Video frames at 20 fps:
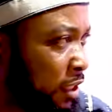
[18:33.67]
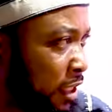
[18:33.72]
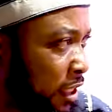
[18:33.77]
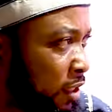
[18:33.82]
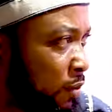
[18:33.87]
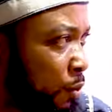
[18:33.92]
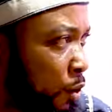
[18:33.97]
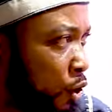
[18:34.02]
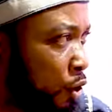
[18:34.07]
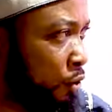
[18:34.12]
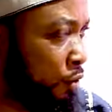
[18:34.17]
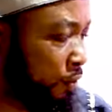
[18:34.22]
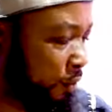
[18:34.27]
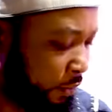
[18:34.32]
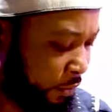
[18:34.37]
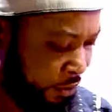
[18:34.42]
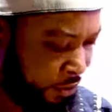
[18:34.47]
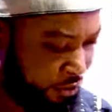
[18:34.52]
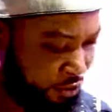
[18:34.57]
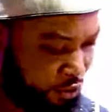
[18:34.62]
in this bowl,
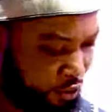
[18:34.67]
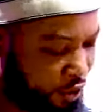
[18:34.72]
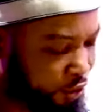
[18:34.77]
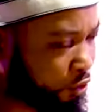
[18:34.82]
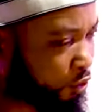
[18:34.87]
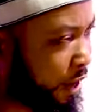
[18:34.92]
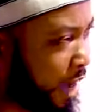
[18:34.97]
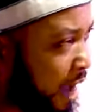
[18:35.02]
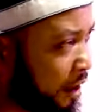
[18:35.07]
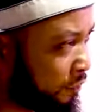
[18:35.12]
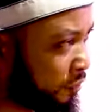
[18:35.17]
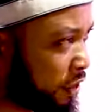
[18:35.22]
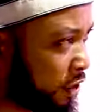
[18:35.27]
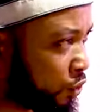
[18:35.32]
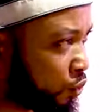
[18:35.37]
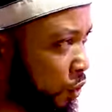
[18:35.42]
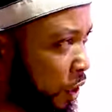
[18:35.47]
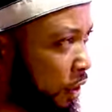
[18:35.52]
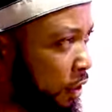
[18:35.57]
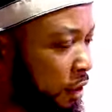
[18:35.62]
you also have
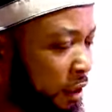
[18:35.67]
this one.